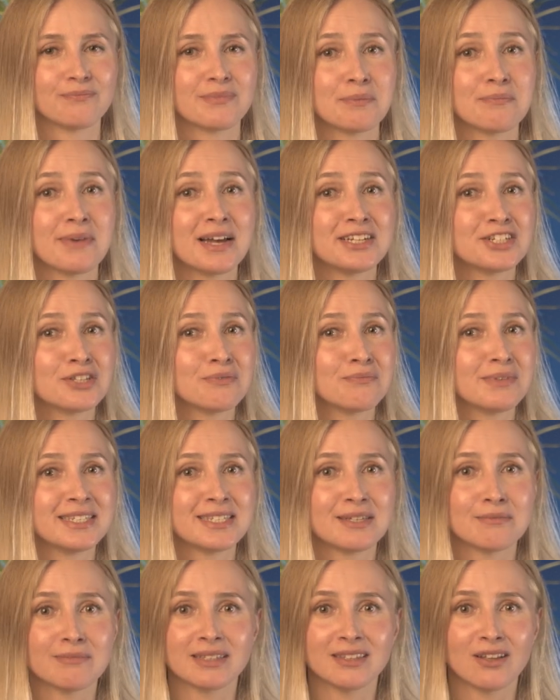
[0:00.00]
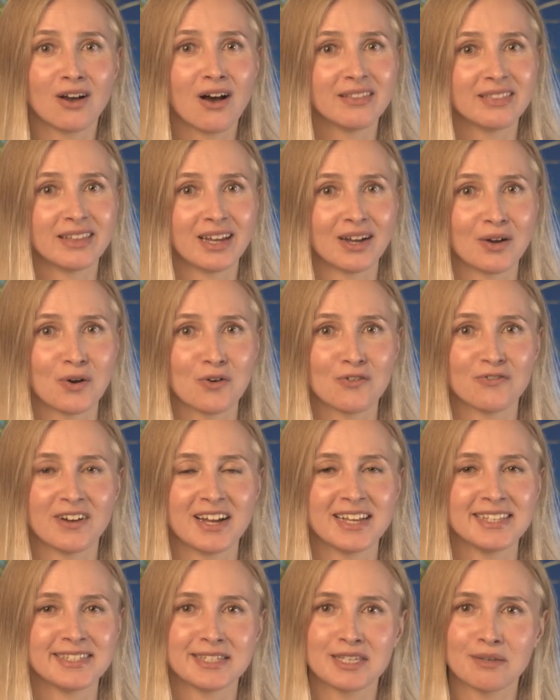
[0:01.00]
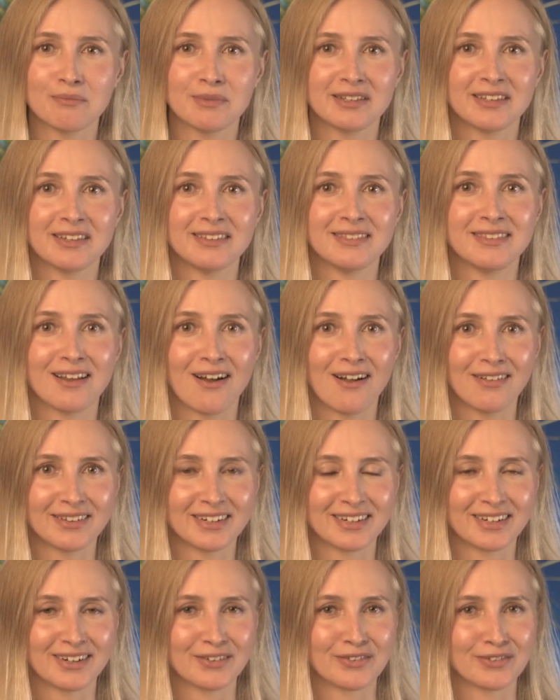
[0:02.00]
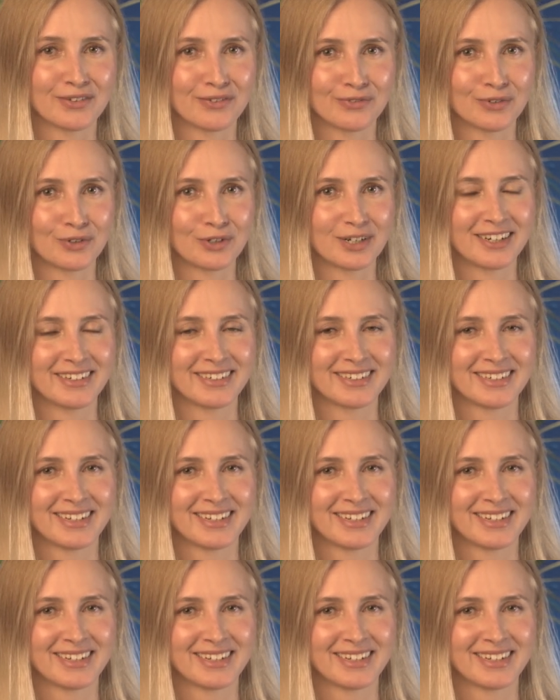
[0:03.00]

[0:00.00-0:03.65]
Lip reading: Imagine meeting Madonna or finding $1 million on the floor.